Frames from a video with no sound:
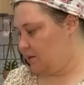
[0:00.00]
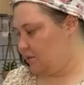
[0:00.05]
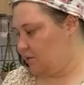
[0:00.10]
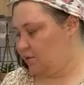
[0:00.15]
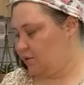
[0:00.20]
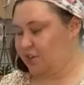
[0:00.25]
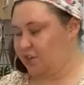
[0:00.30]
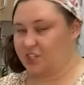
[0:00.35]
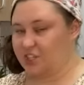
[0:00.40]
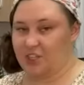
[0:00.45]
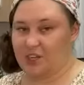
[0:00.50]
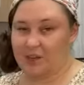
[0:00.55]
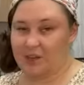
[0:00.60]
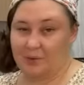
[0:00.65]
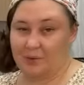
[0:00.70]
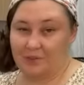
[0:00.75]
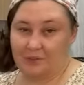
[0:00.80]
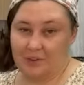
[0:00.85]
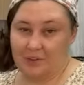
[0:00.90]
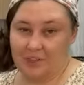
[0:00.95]
or should I
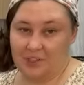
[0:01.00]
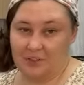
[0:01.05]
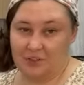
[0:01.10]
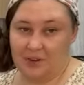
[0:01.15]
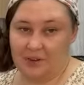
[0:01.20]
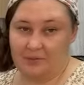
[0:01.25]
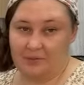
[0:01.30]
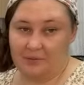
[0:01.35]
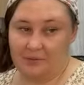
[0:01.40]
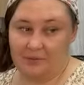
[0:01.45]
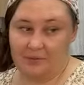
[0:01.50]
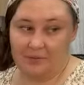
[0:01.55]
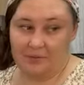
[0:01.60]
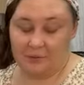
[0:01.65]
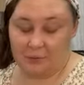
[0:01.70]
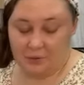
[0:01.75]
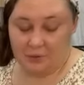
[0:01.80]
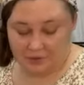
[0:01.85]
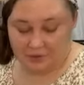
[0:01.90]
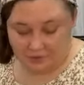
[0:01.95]
refrigerate
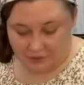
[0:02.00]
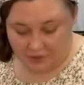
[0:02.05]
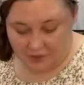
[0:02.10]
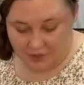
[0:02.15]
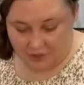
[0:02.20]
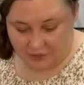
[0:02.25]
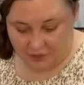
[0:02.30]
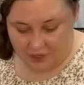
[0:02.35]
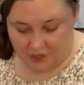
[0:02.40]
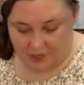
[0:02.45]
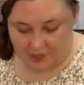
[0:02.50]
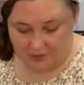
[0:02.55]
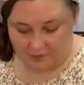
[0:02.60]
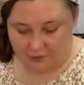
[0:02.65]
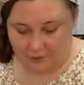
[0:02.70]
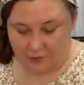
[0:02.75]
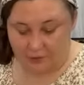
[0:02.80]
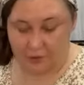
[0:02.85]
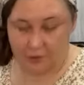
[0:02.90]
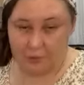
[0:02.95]
refrigerate so, it
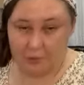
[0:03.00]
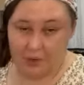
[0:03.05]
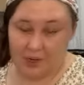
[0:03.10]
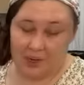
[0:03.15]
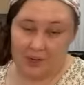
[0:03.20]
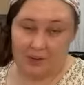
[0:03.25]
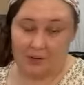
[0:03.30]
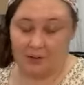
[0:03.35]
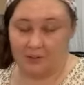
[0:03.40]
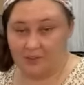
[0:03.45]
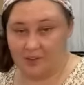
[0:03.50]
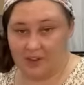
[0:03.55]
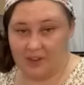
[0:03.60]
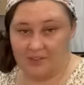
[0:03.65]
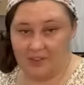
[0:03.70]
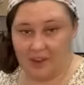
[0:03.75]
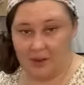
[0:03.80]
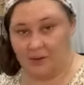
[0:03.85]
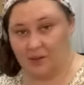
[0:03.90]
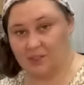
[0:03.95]
for 3 or 5
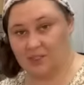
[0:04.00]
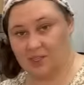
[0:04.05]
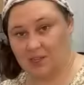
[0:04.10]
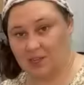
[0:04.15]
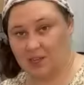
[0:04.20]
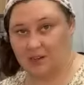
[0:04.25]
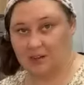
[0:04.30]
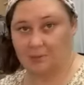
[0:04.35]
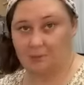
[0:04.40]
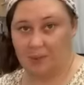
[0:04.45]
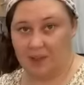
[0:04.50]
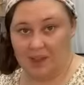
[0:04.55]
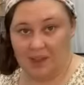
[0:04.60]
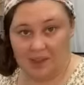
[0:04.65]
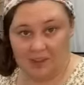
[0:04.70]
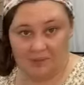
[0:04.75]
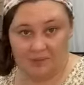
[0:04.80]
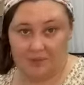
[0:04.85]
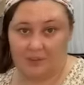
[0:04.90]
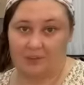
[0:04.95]
hours and then bake
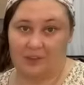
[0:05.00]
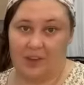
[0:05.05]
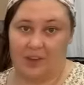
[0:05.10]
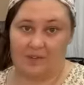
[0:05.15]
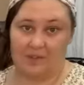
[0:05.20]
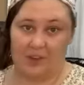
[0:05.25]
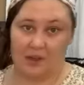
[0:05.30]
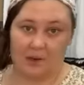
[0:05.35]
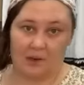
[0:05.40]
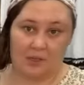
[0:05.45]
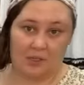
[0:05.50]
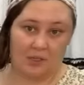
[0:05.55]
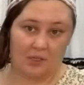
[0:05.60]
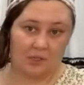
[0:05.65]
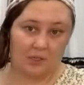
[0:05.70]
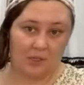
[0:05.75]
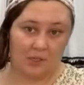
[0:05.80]
it for 5 hours?